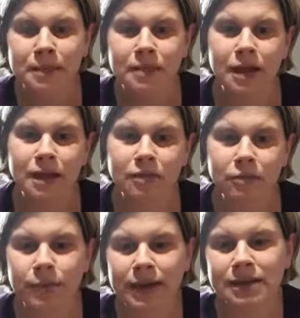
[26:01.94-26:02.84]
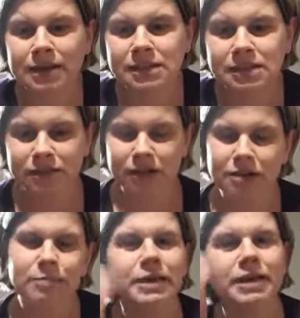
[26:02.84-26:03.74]
the weight isn't going
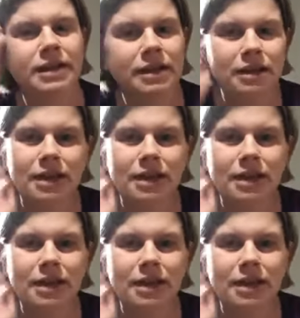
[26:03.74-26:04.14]
to be